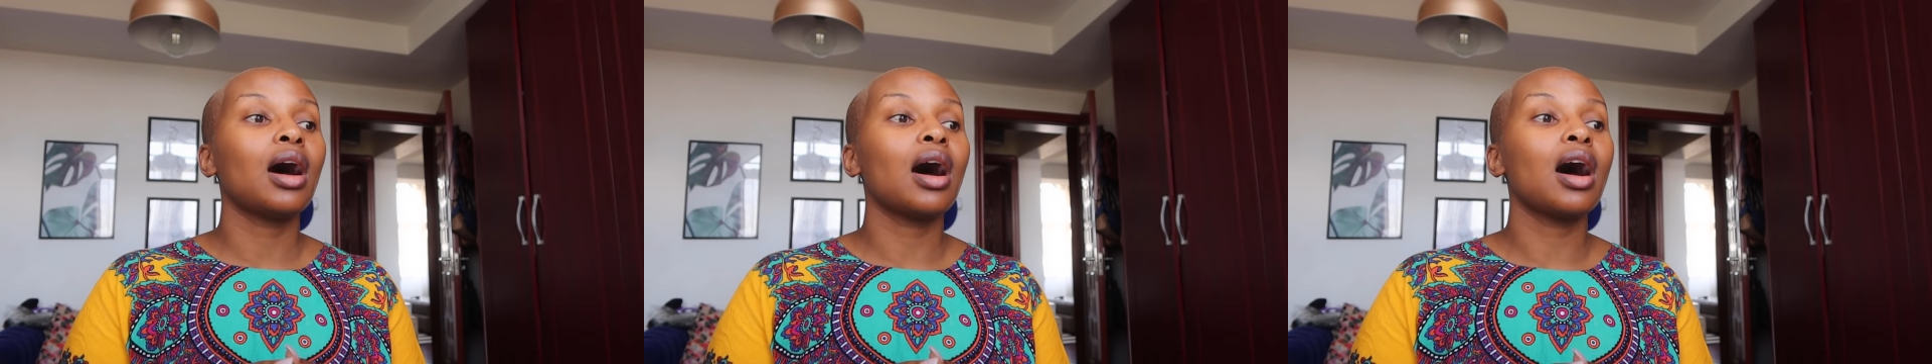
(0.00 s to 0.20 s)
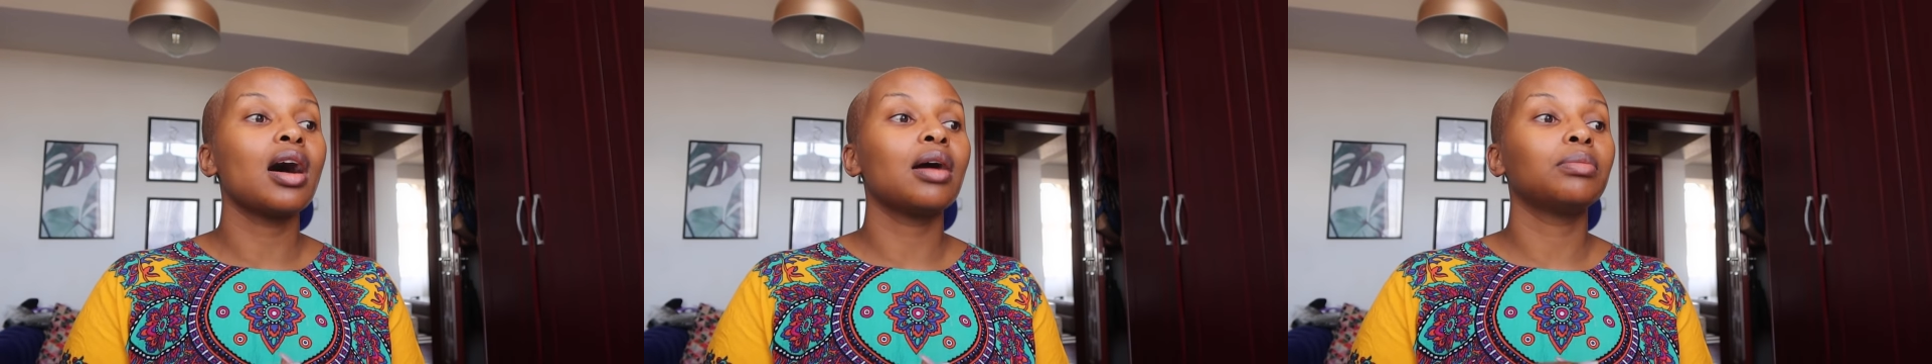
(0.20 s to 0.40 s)

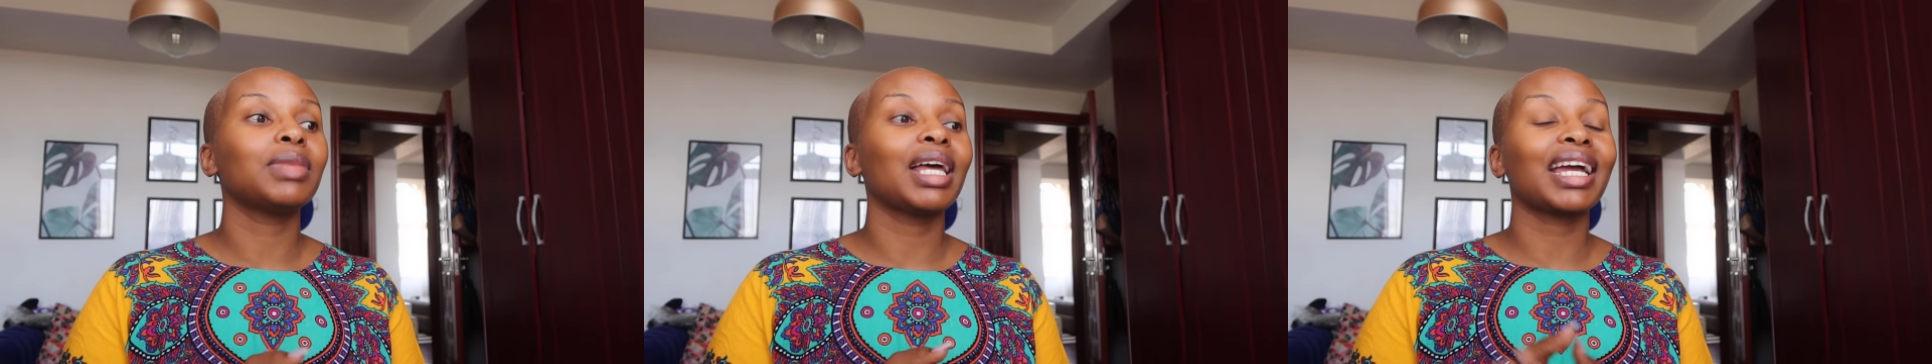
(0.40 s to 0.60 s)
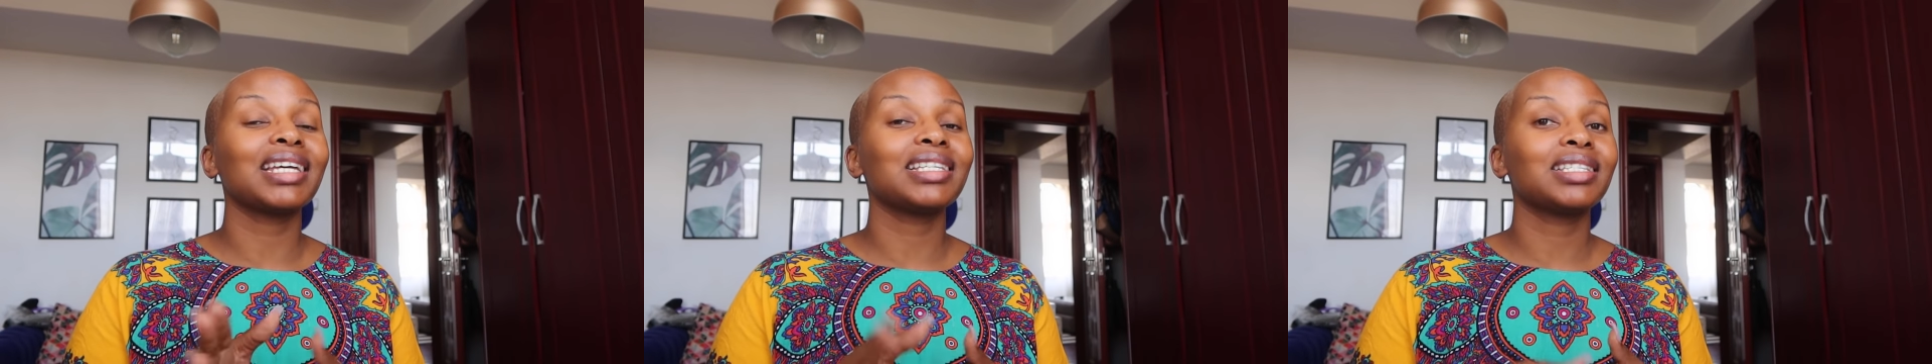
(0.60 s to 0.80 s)

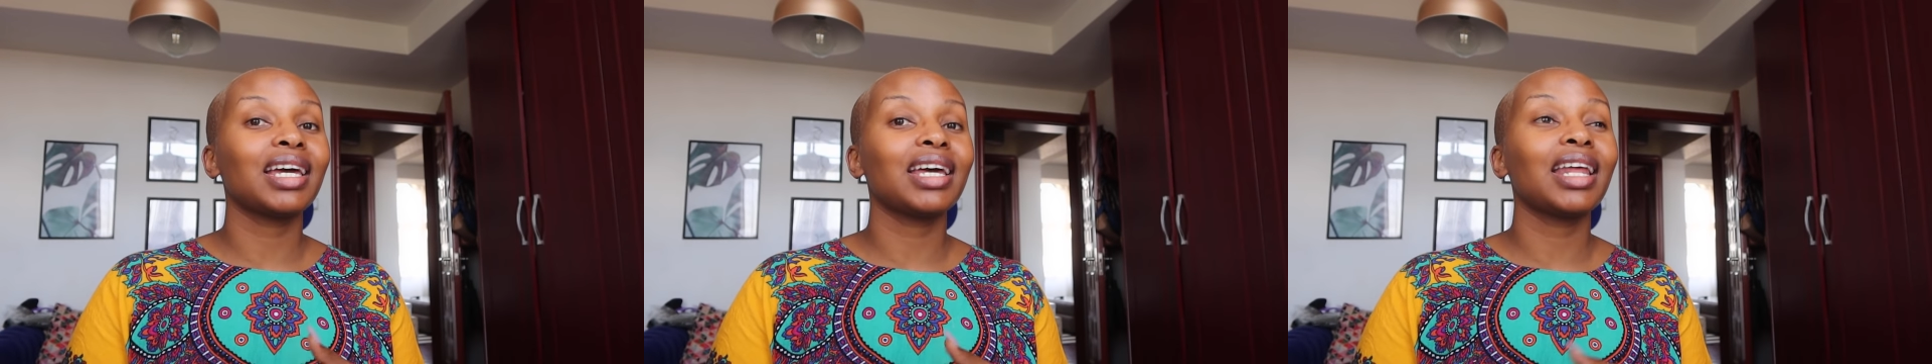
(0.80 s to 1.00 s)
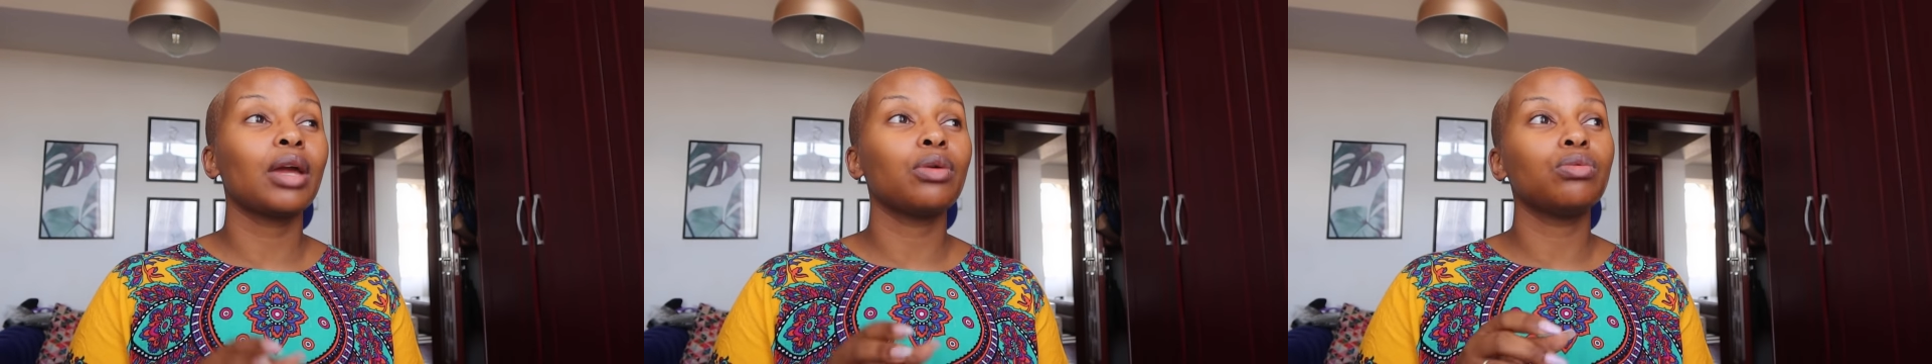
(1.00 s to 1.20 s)
Like I
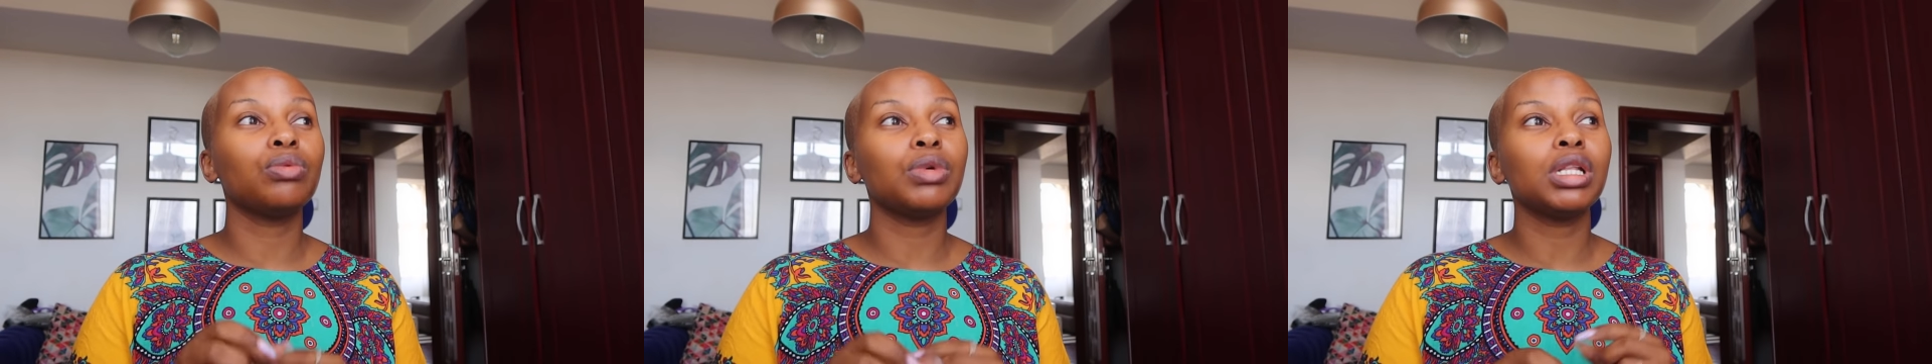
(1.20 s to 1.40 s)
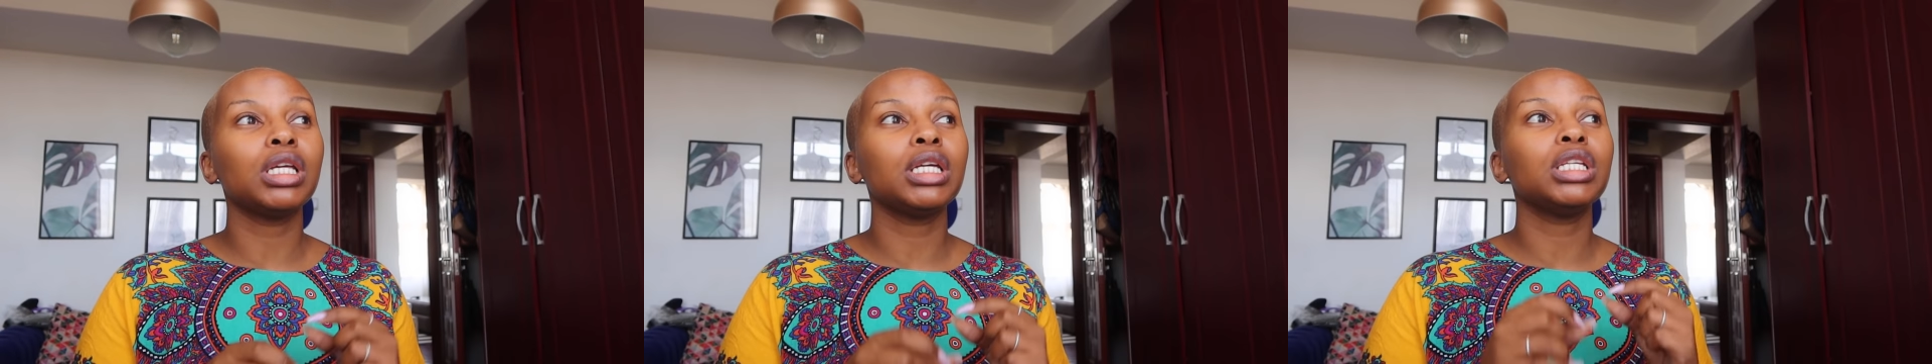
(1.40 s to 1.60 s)
said, I
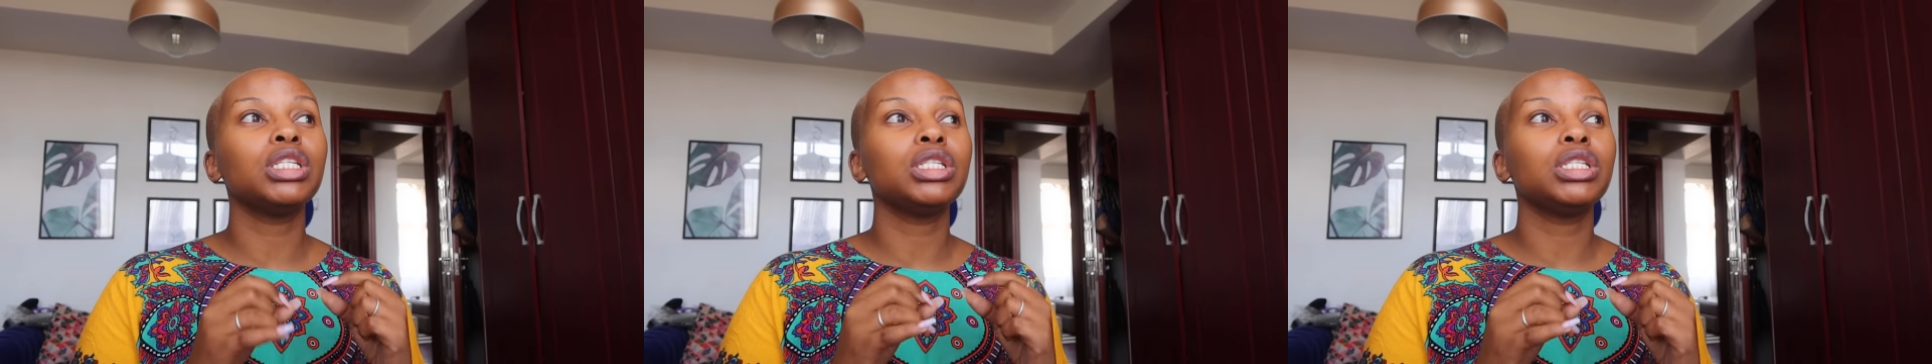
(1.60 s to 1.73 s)
really